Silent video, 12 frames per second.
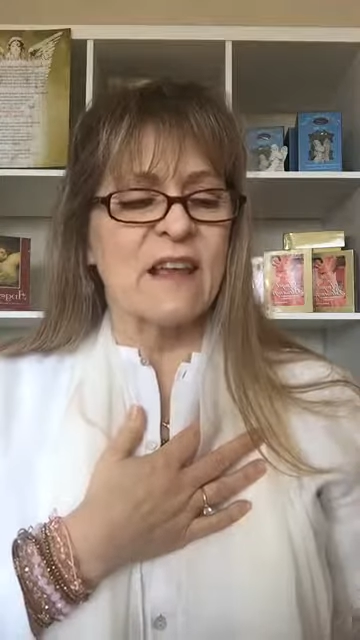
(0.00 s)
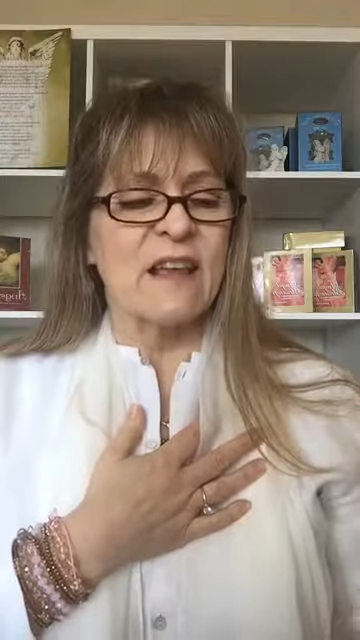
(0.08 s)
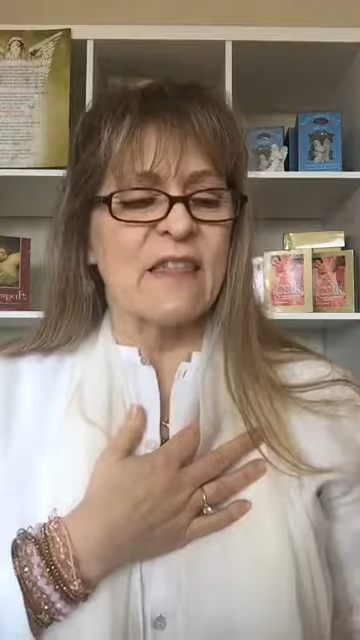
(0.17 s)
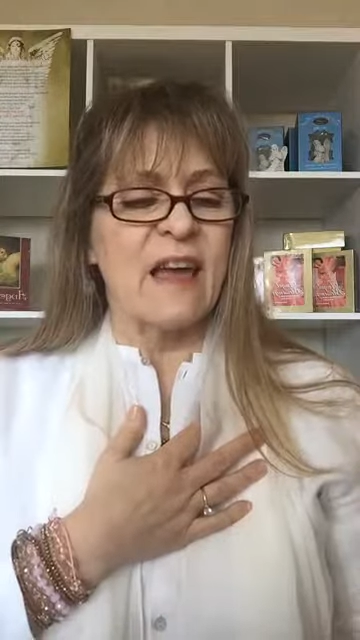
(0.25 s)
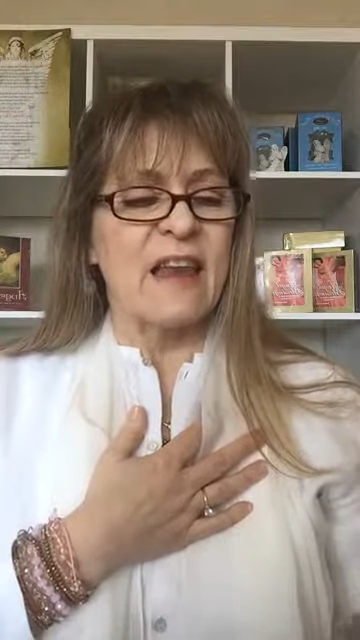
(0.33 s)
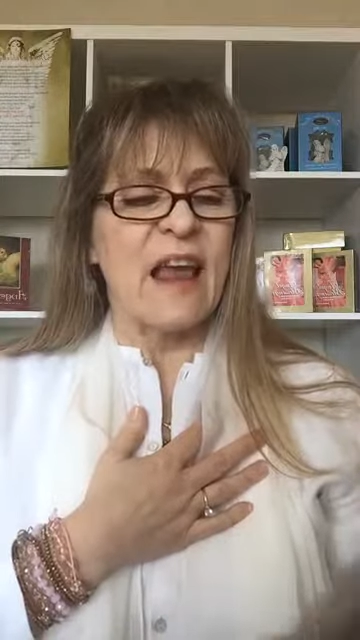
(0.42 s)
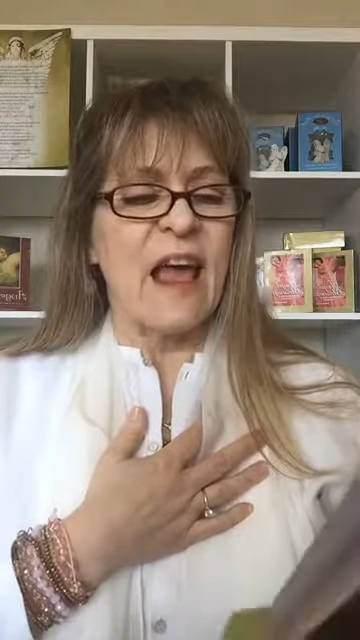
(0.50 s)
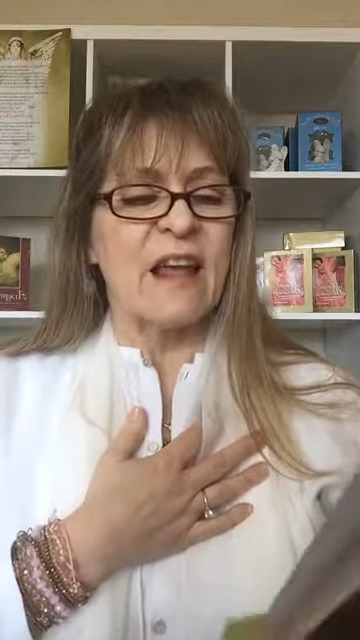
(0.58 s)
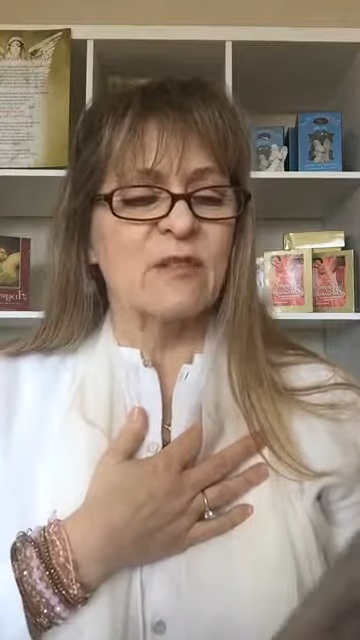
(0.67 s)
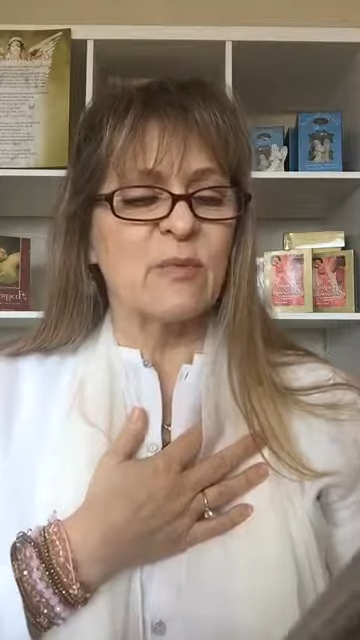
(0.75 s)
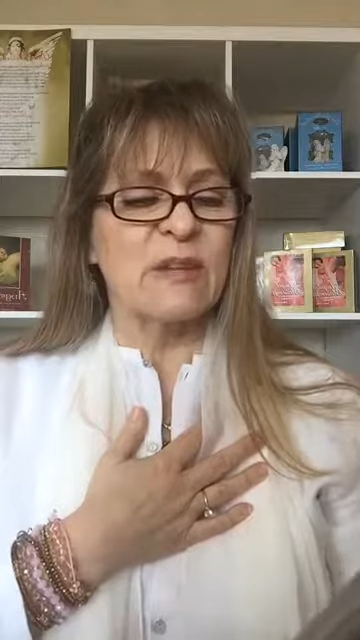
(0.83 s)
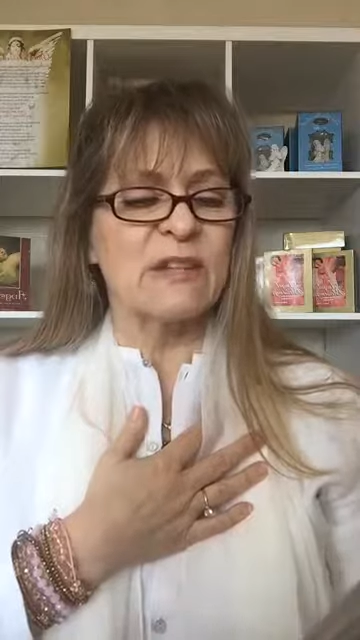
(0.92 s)
that
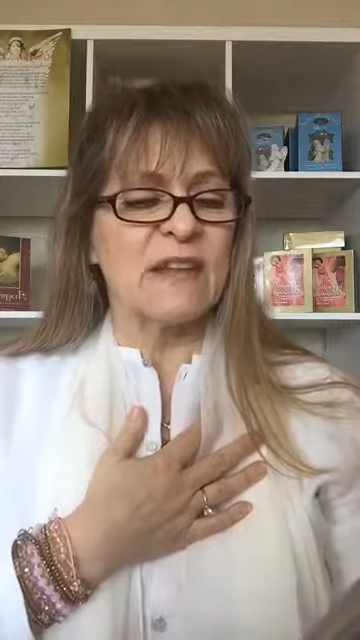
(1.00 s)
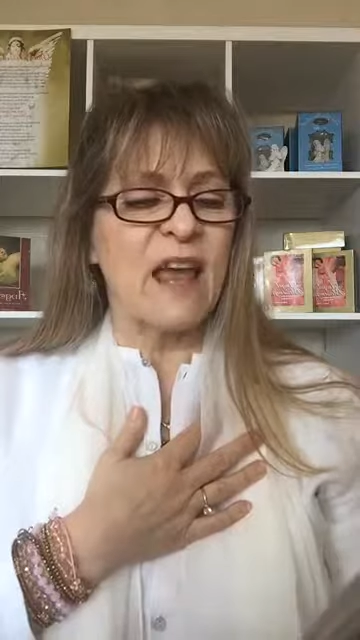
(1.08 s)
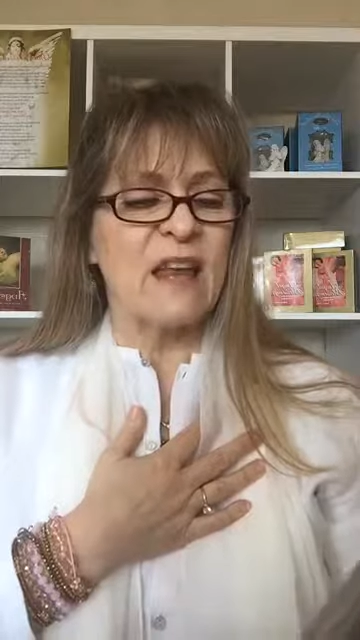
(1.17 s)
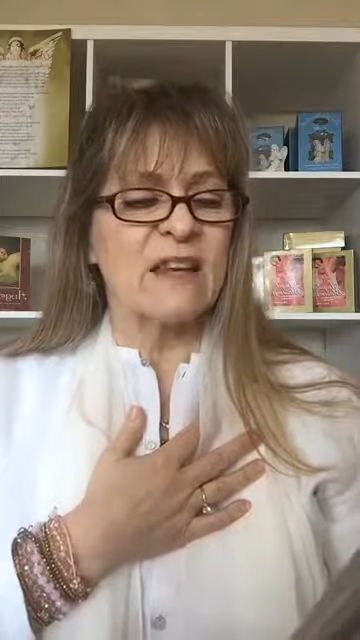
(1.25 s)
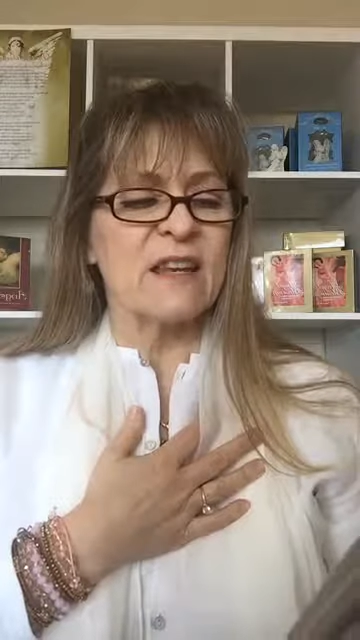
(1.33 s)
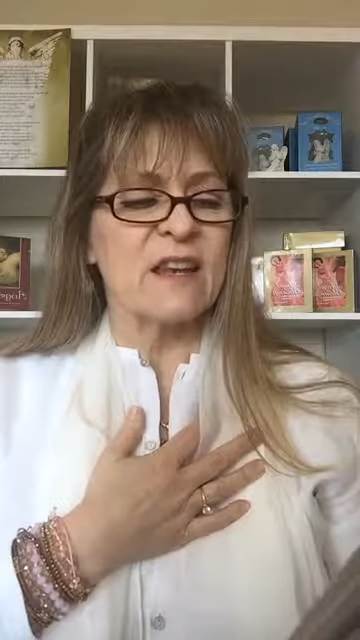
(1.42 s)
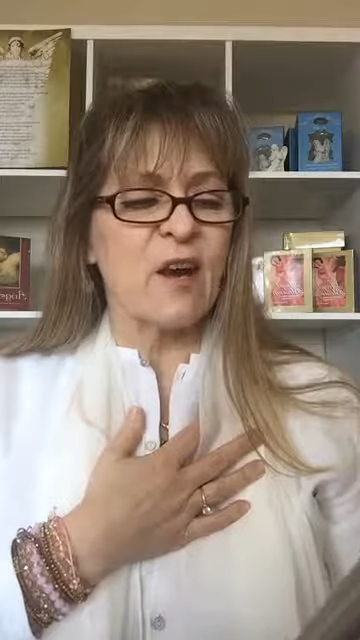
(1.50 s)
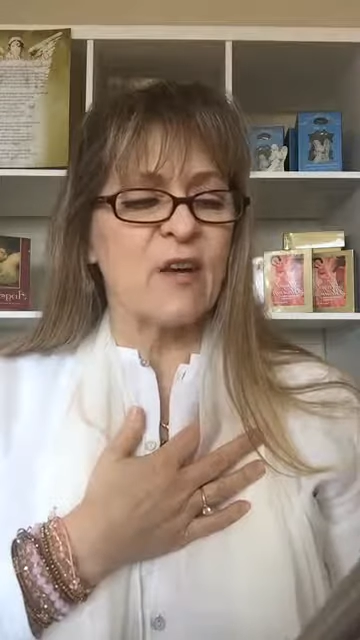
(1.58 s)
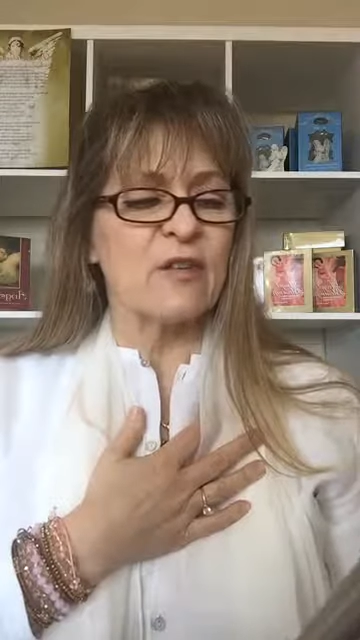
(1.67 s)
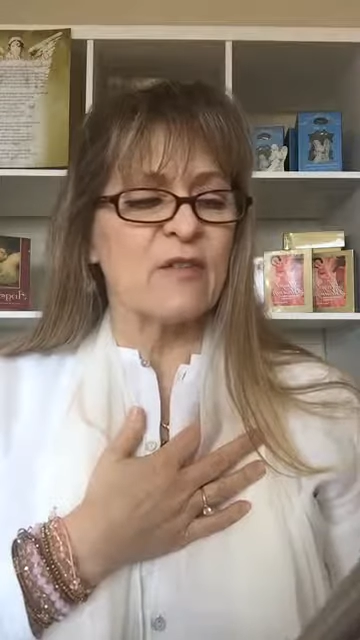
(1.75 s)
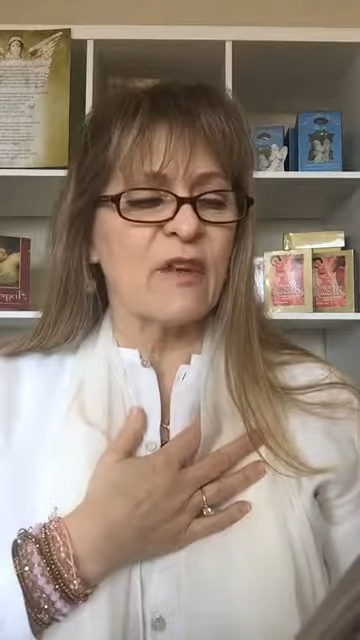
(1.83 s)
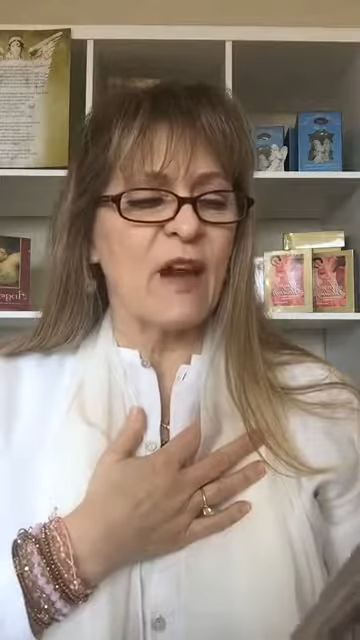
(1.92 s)
as we stand in
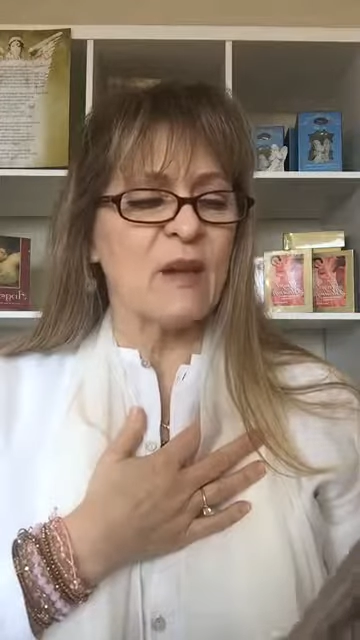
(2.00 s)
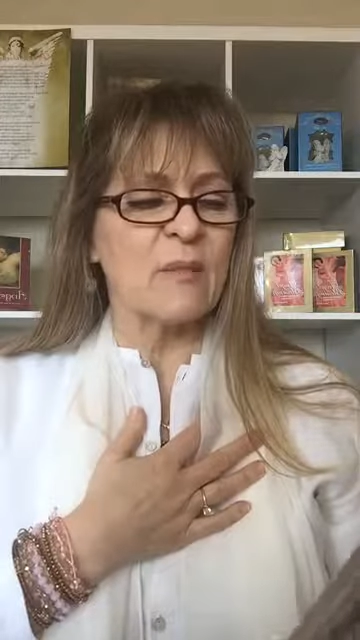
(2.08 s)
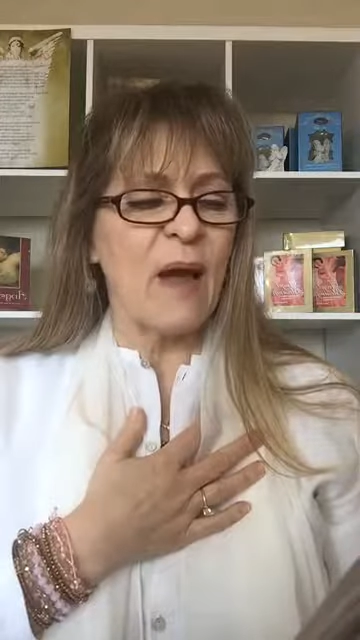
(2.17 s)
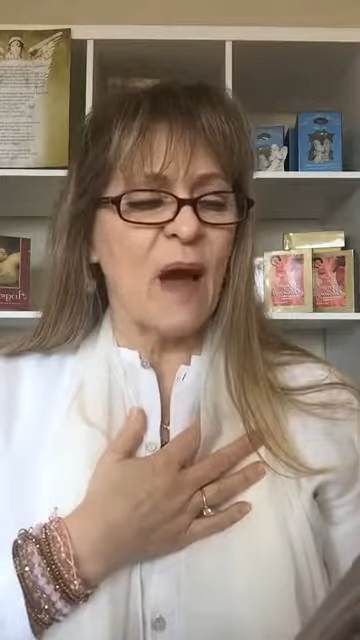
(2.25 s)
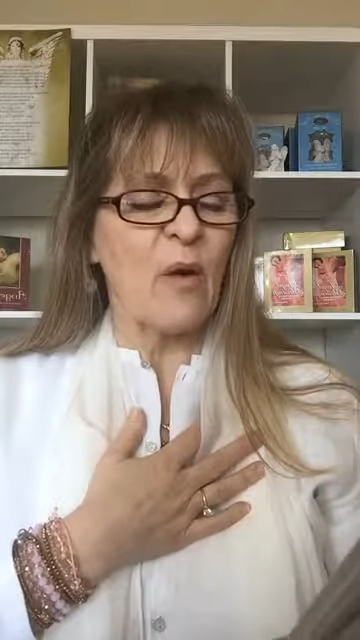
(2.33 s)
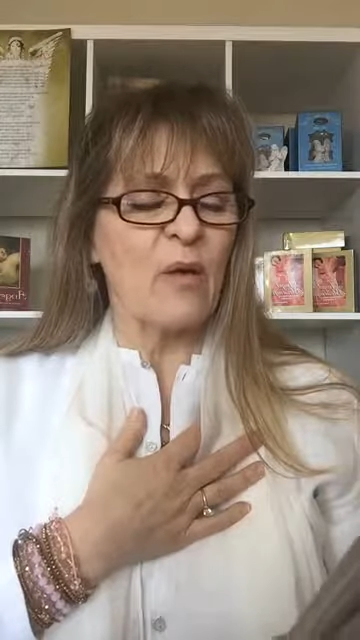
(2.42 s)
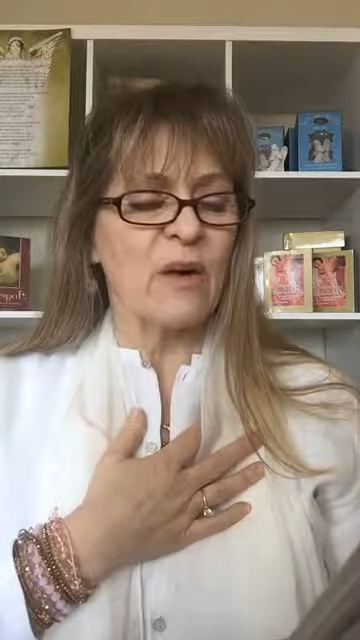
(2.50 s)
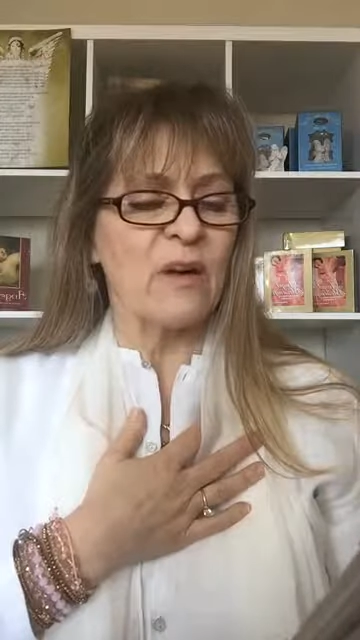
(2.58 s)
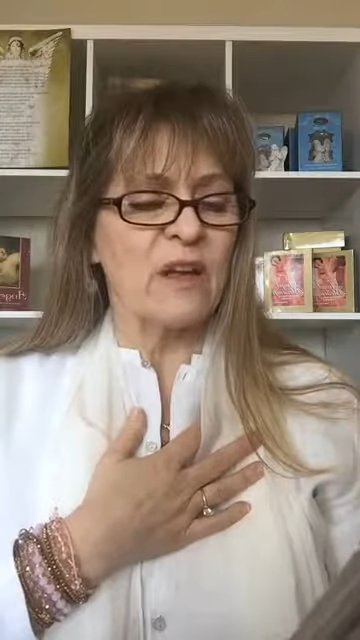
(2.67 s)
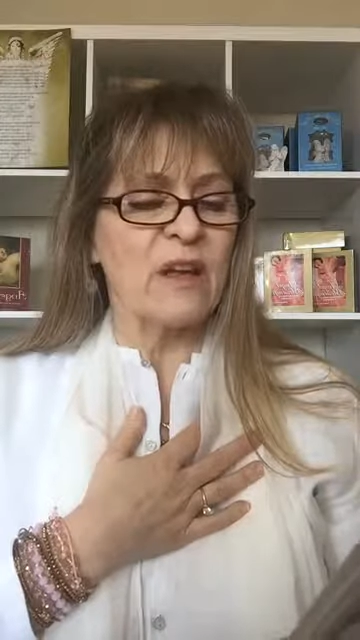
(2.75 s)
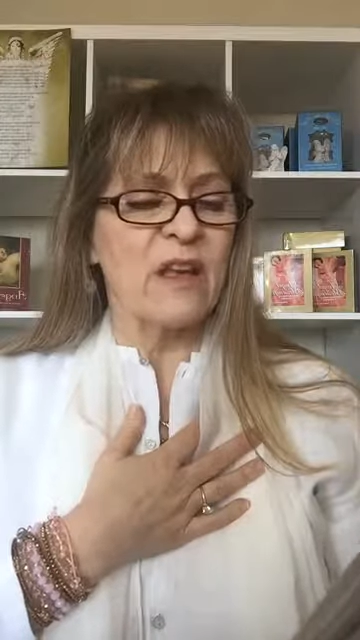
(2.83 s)
our divine power,